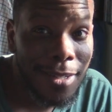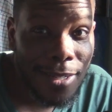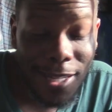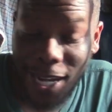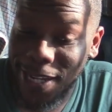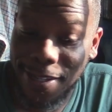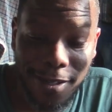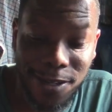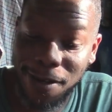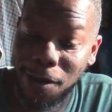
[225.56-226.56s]
Like
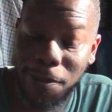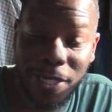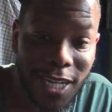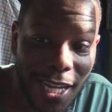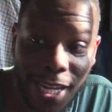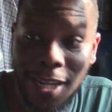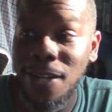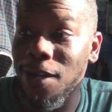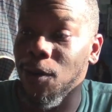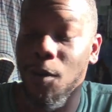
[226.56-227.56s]
OBJ,
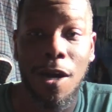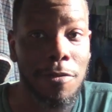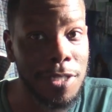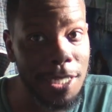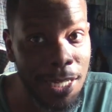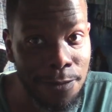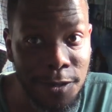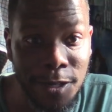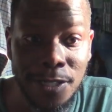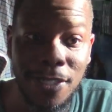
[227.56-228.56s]
wide
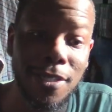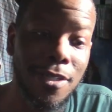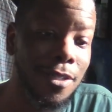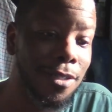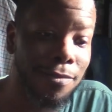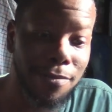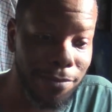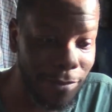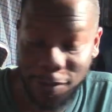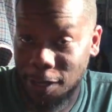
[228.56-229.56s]
receivers.
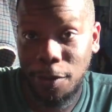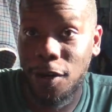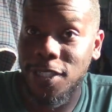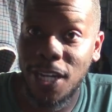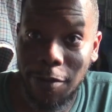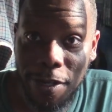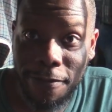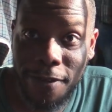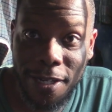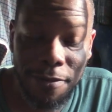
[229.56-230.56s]
Lamar's already a
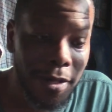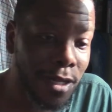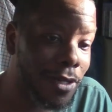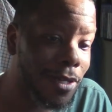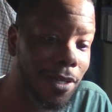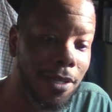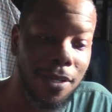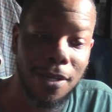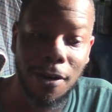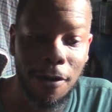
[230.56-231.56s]
veteran.
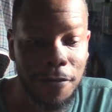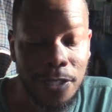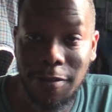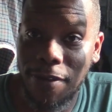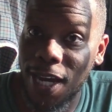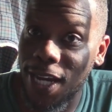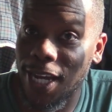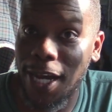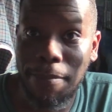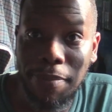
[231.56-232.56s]
Offensive line
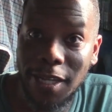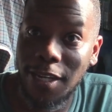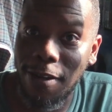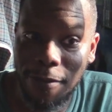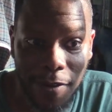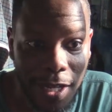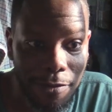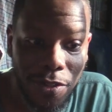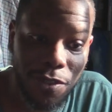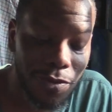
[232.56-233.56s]
got plenty of
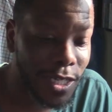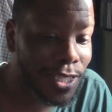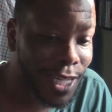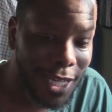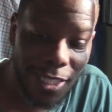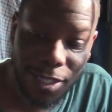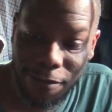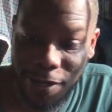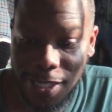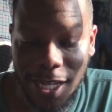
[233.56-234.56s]
veterans, Ronnie Stanley,
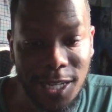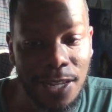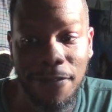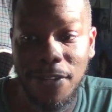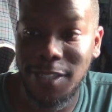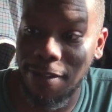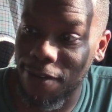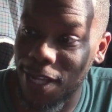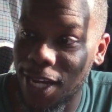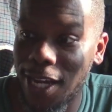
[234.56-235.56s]
stuff like that. Defensive
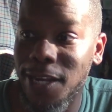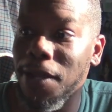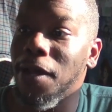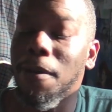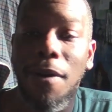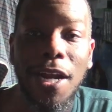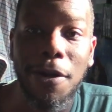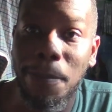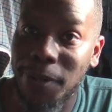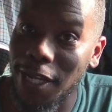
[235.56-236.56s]
line,
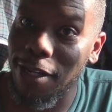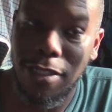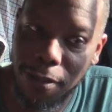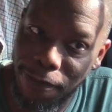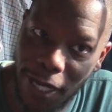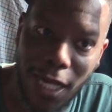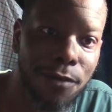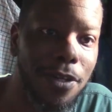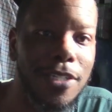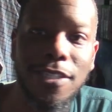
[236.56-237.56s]
Michael Pierce,
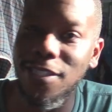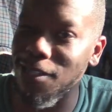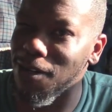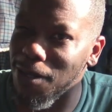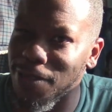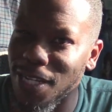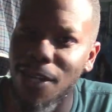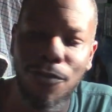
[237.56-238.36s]
veterans. You see what I'm saying?